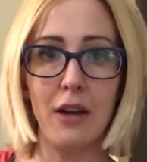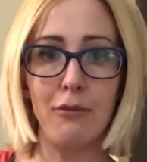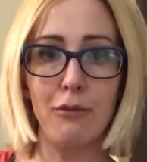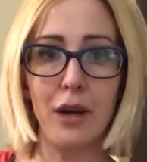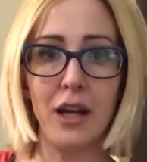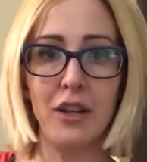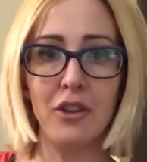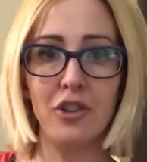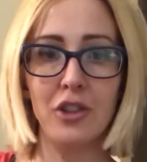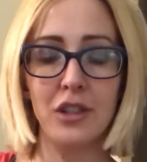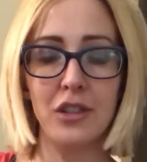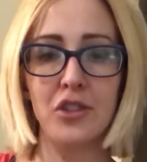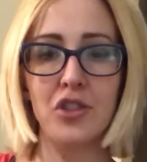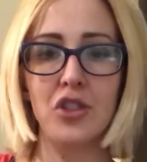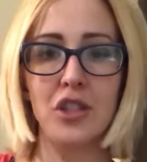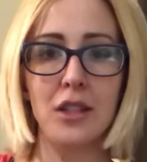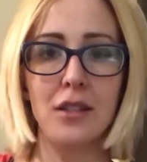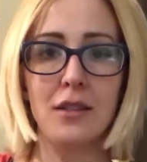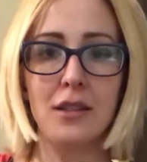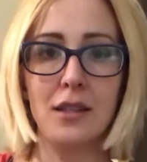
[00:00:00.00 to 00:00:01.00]
been a
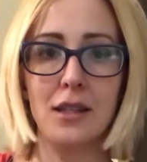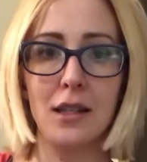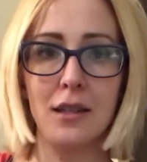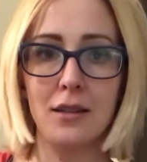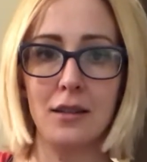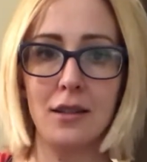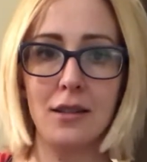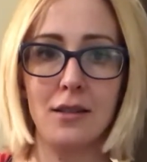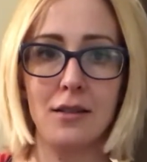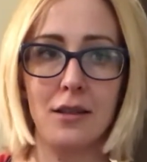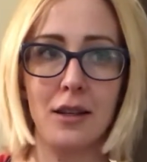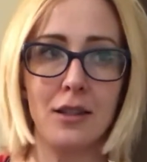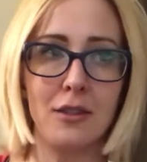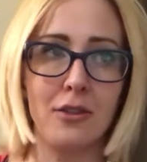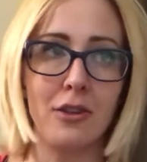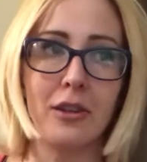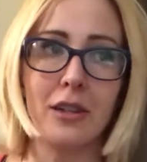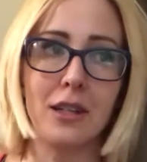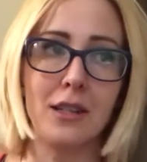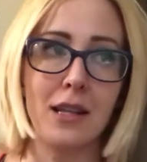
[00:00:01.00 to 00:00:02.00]
Christian since as
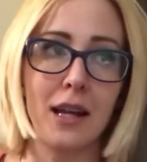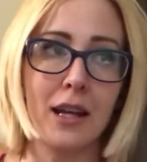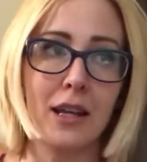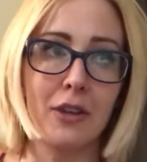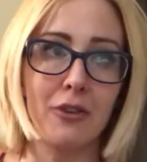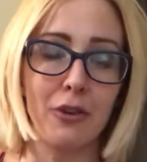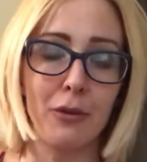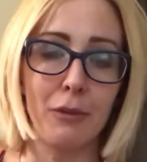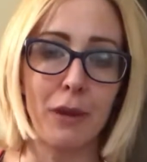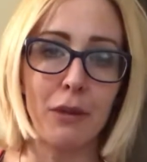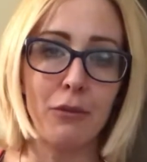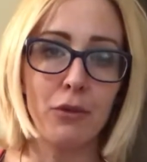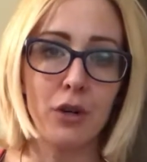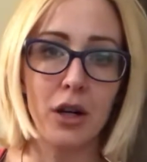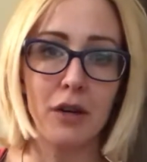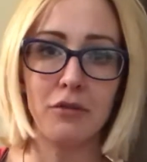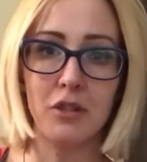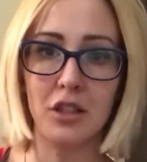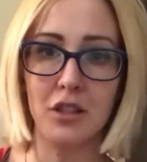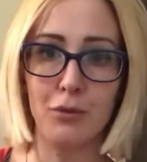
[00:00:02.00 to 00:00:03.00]
long as I can remember.
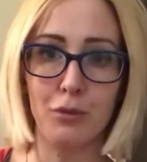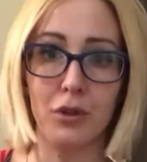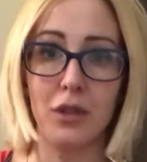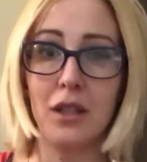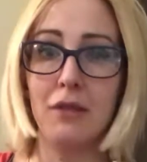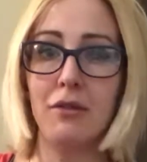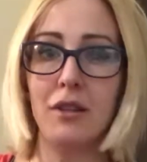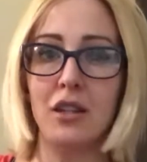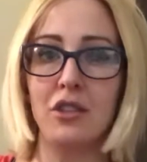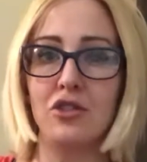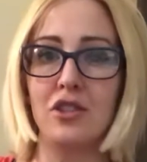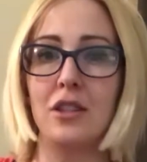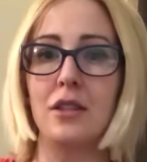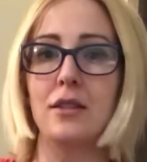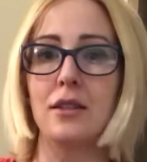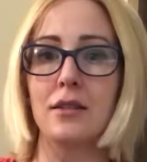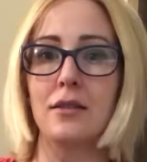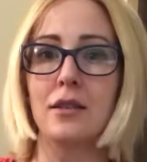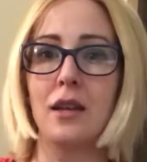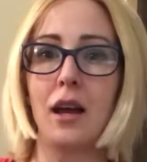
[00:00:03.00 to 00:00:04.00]
I've just believed that
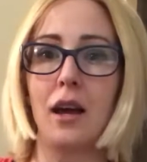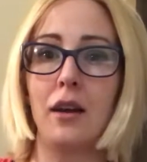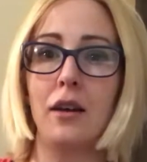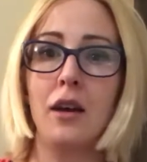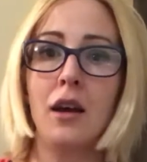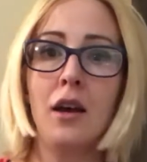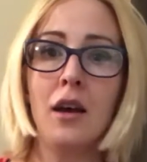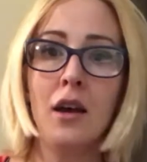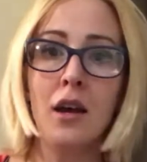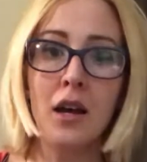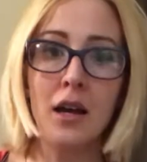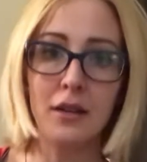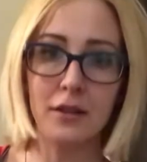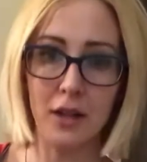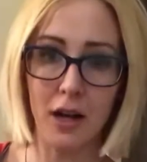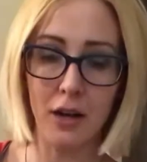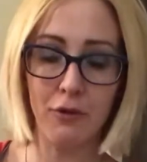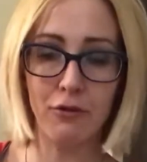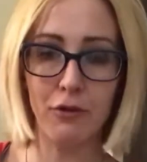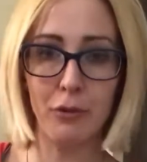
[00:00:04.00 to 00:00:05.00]
Jesus had
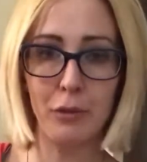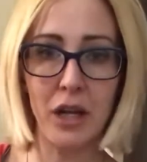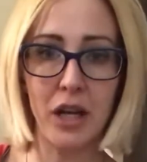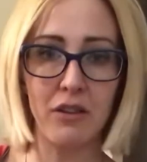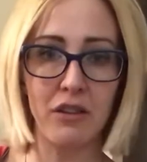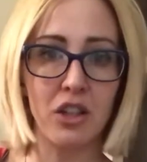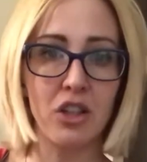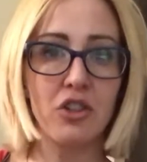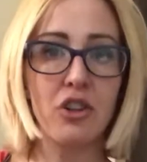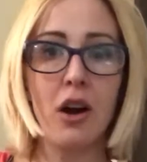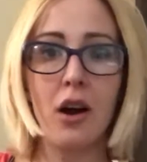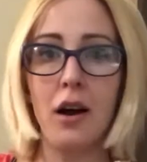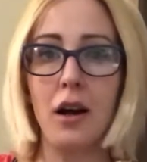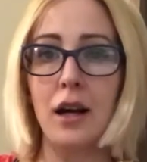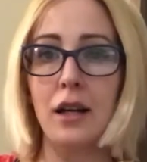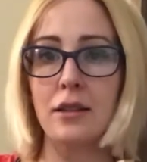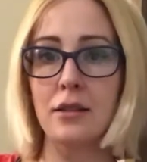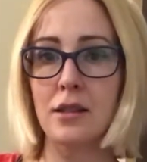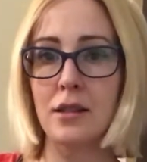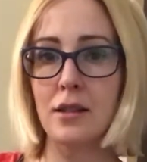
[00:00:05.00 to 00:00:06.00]
died for me on the
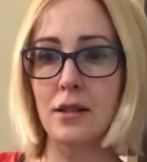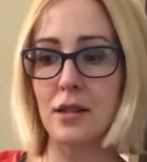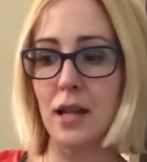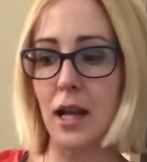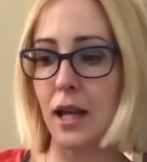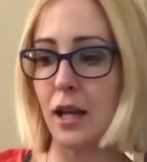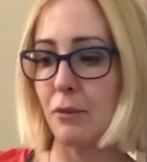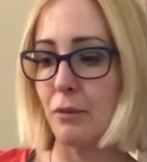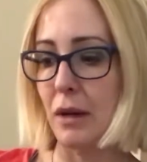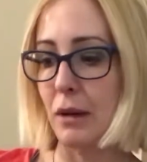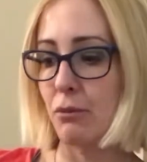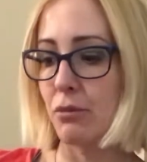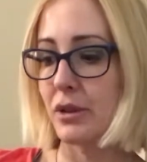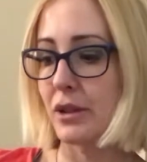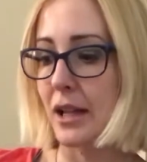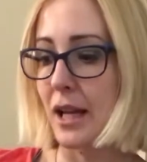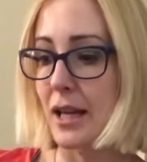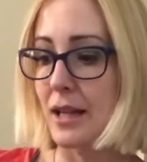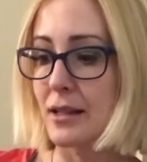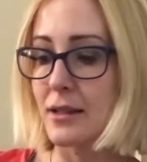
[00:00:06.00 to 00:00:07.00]
cross, taken my
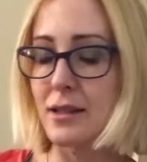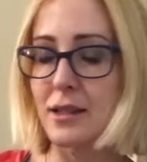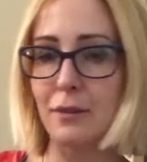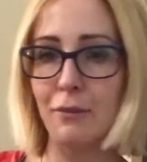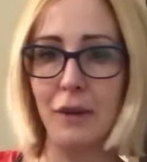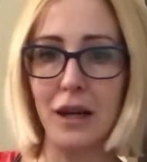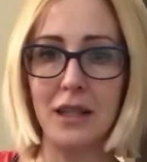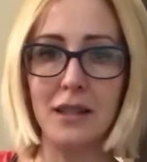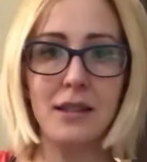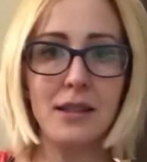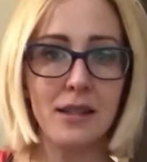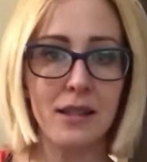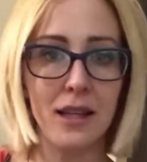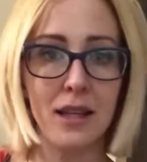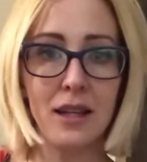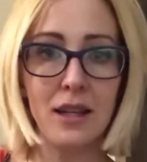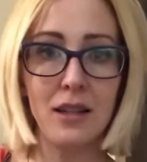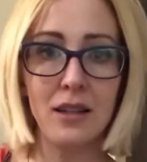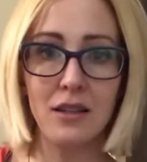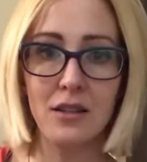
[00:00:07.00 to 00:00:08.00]
place in my
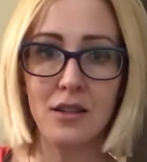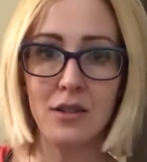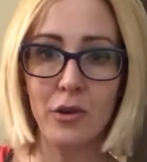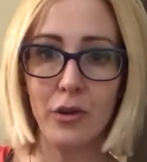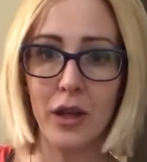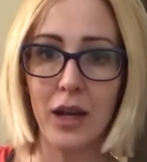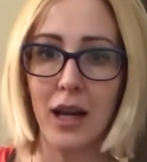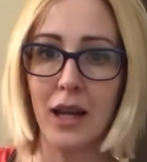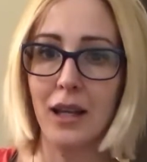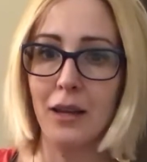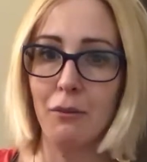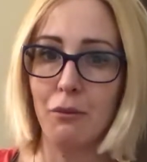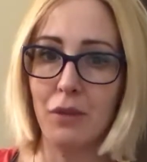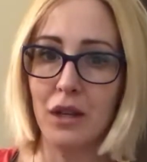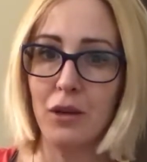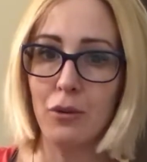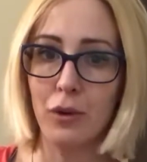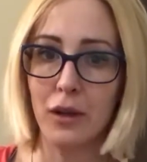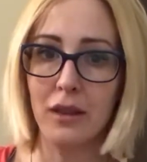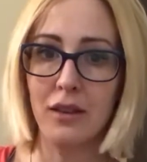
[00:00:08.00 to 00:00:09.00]
sin so that I can
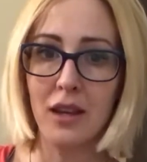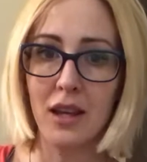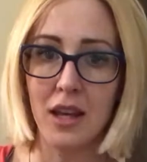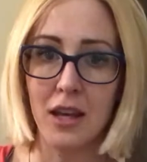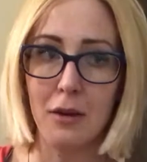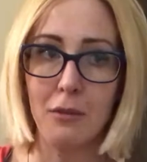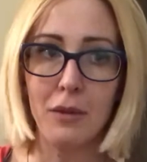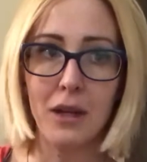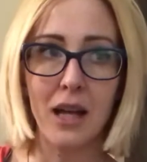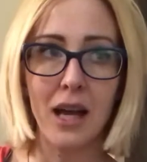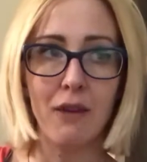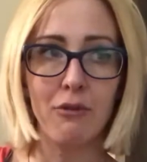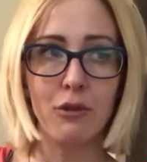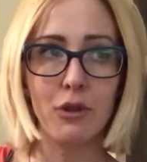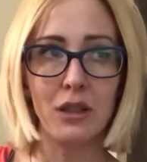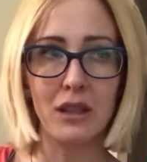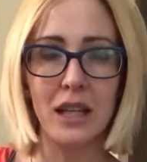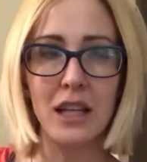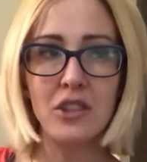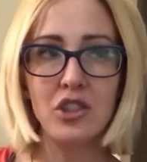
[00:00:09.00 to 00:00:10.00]
be with him and have a
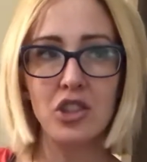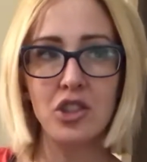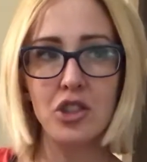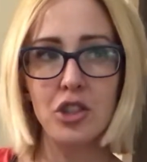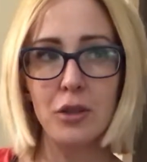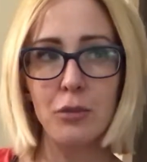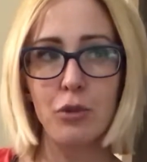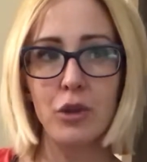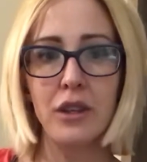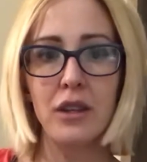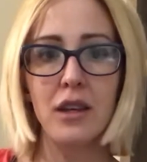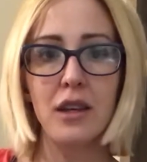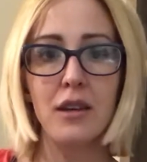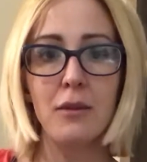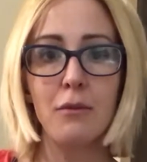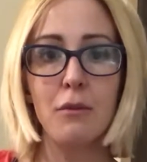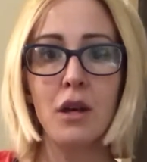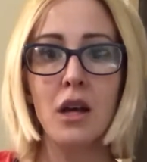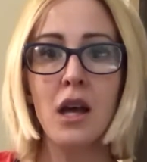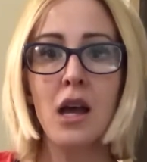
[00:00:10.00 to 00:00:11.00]
relationship with
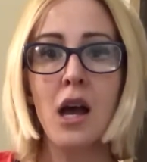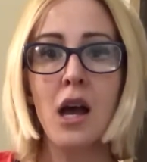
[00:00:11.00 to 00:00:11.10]
him.